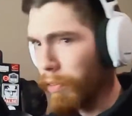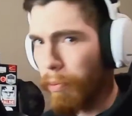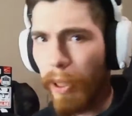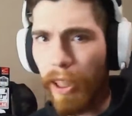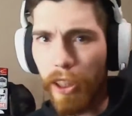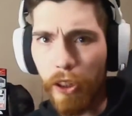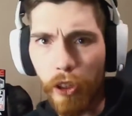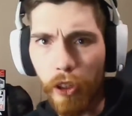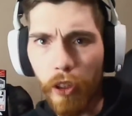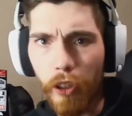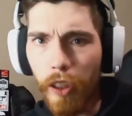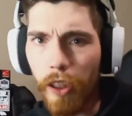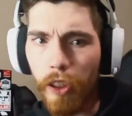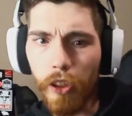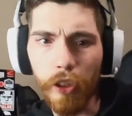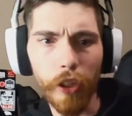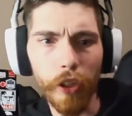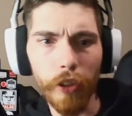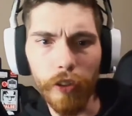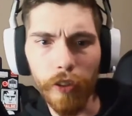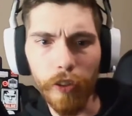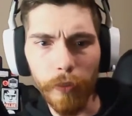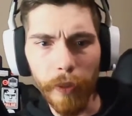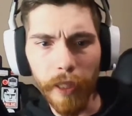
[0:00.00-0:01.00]
charger that
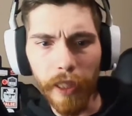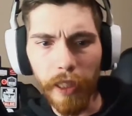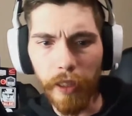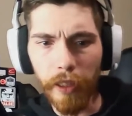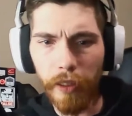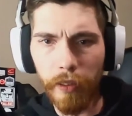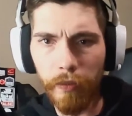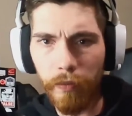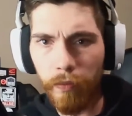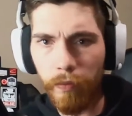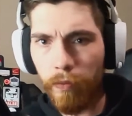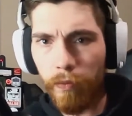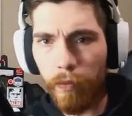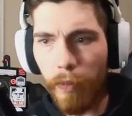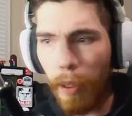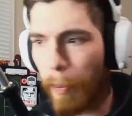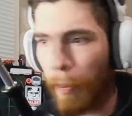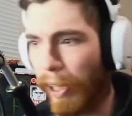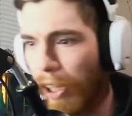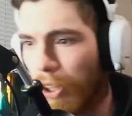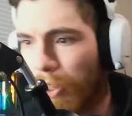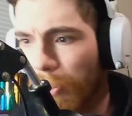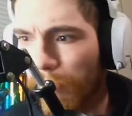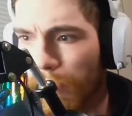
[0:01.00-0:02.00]
charges my
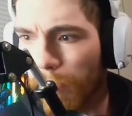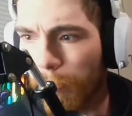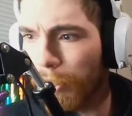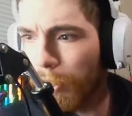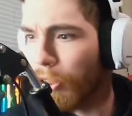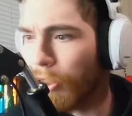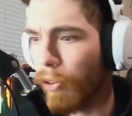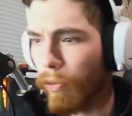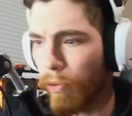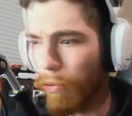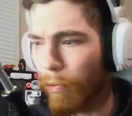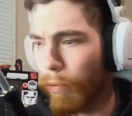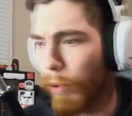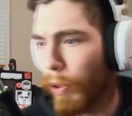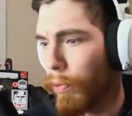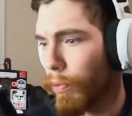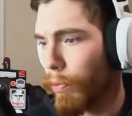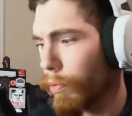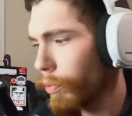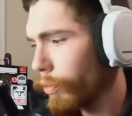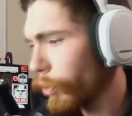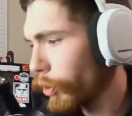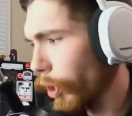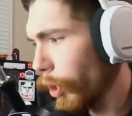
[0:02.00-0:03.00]
batteries for my drone won't
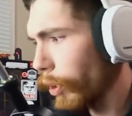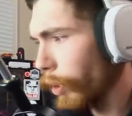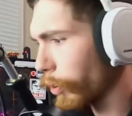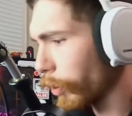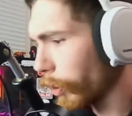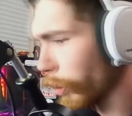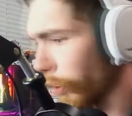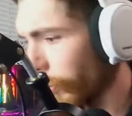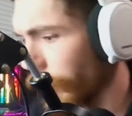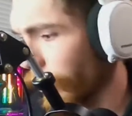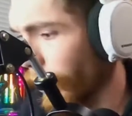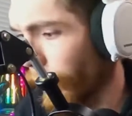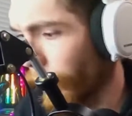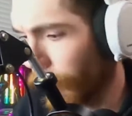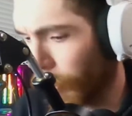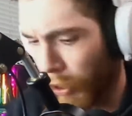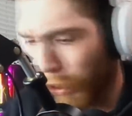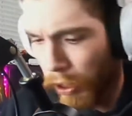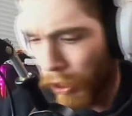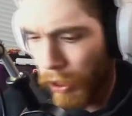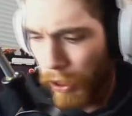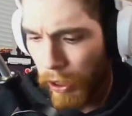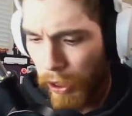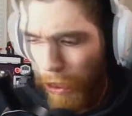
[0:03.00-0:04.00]
charge it. So
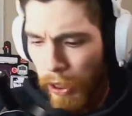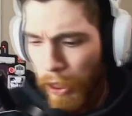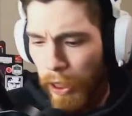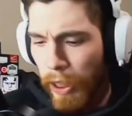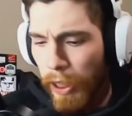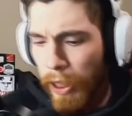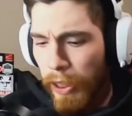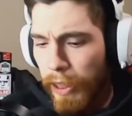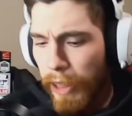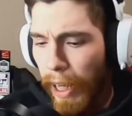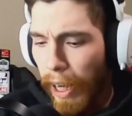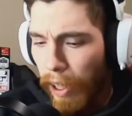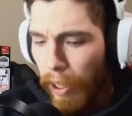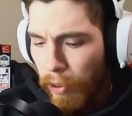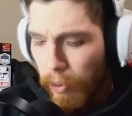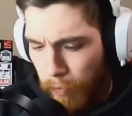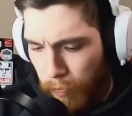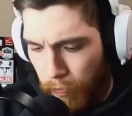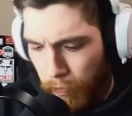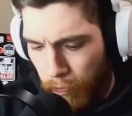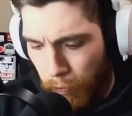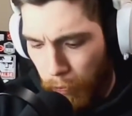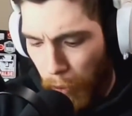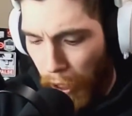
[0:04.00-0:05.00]
yeah,
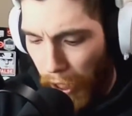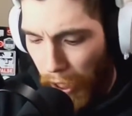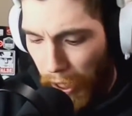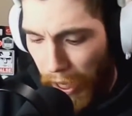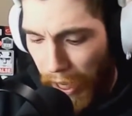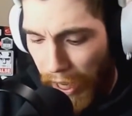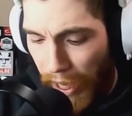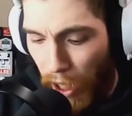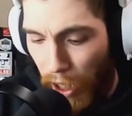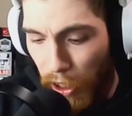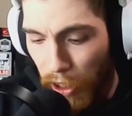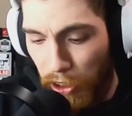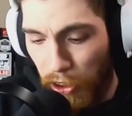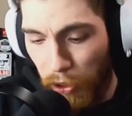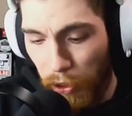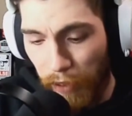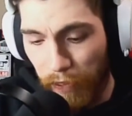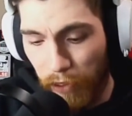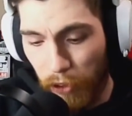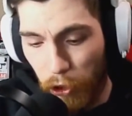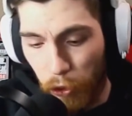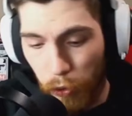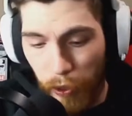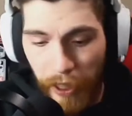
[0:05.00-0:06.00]
but I also have a
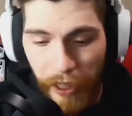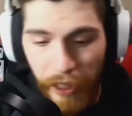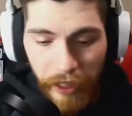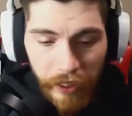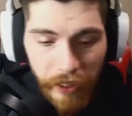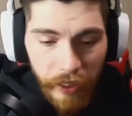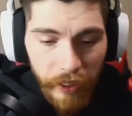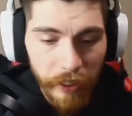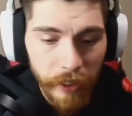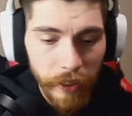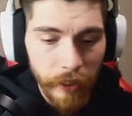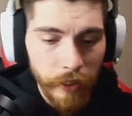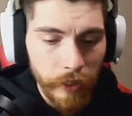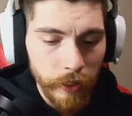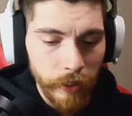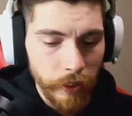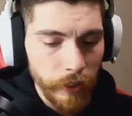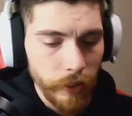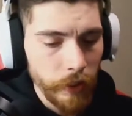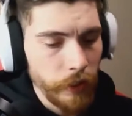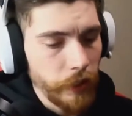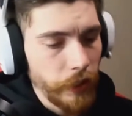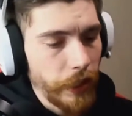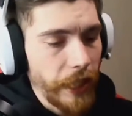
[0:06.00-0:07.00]
Taranis
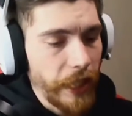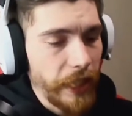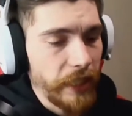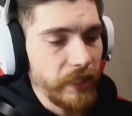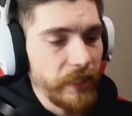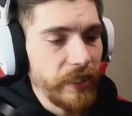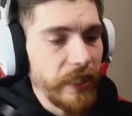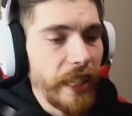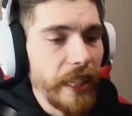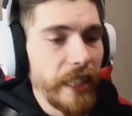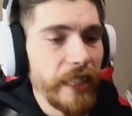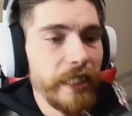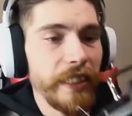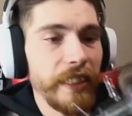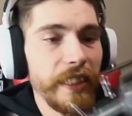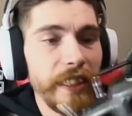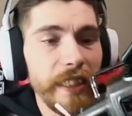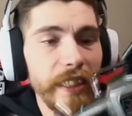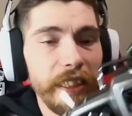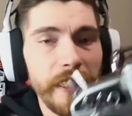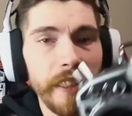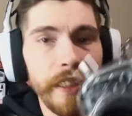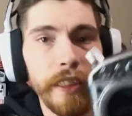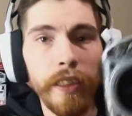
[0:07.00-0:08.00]

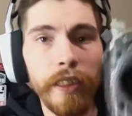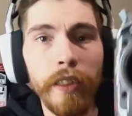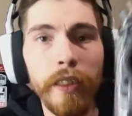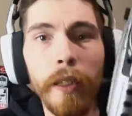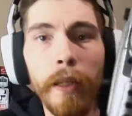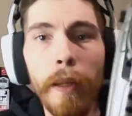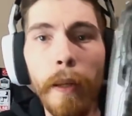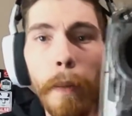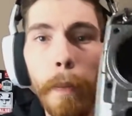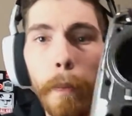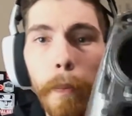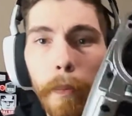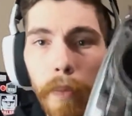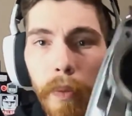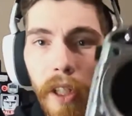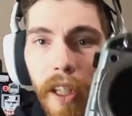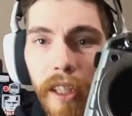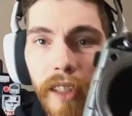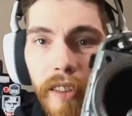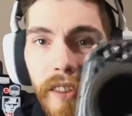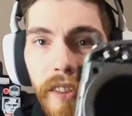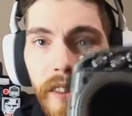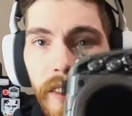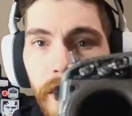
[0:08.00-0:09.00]
X9D
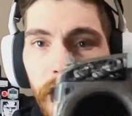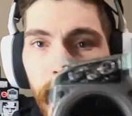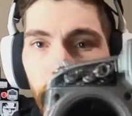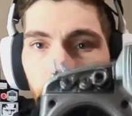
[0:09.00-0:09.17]
Plus.